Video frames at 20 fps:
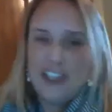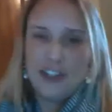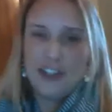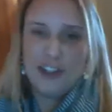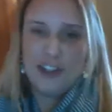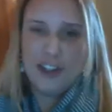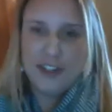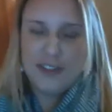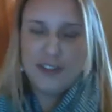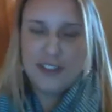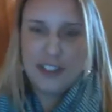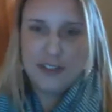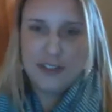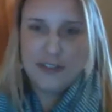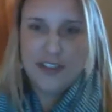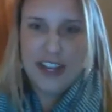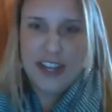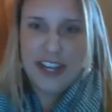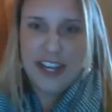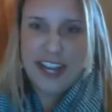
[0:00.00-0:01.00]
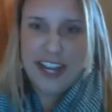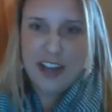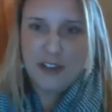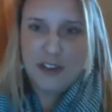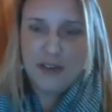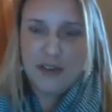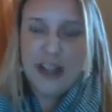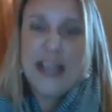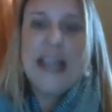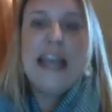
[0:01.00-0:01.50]
you'll find
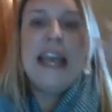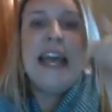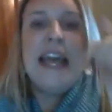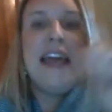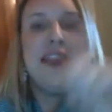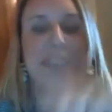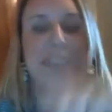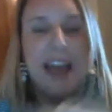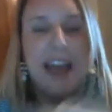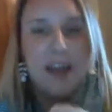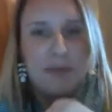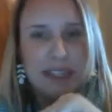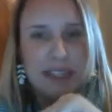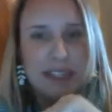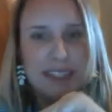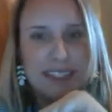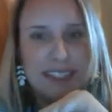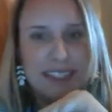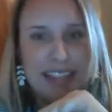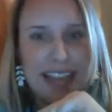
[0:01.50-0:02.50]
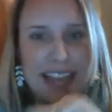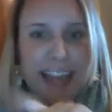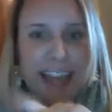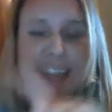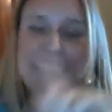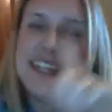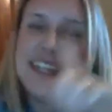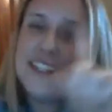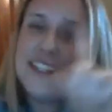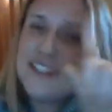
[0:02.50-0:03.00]
out. That being
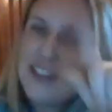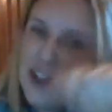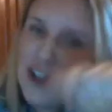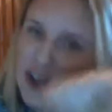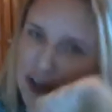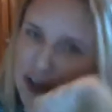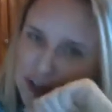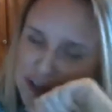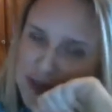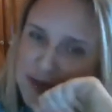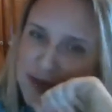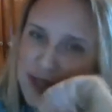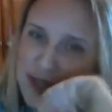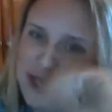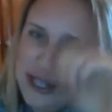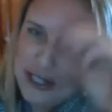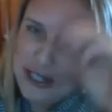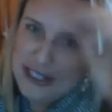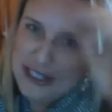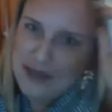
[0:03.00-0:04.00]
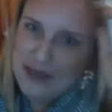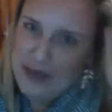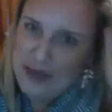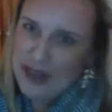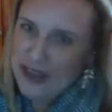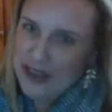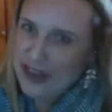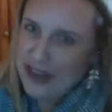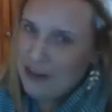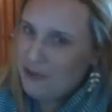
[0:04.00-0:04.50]
said, it's also really good to
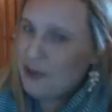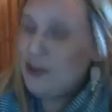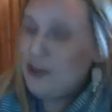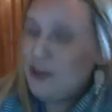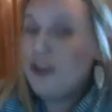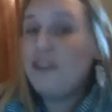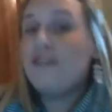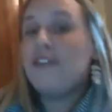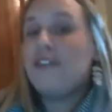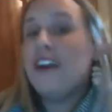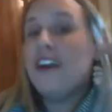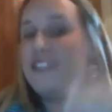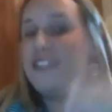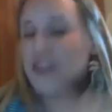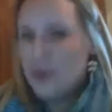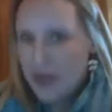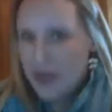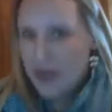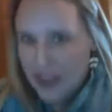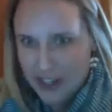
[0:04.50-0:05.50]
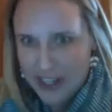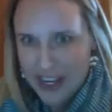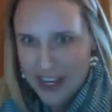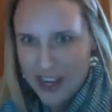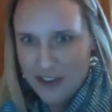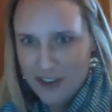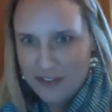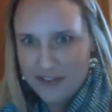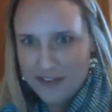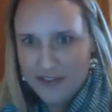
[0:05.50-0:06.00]
be there for your friends when they're
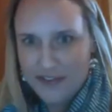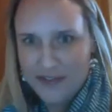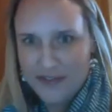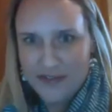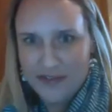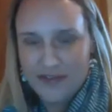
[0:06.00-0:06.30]
down.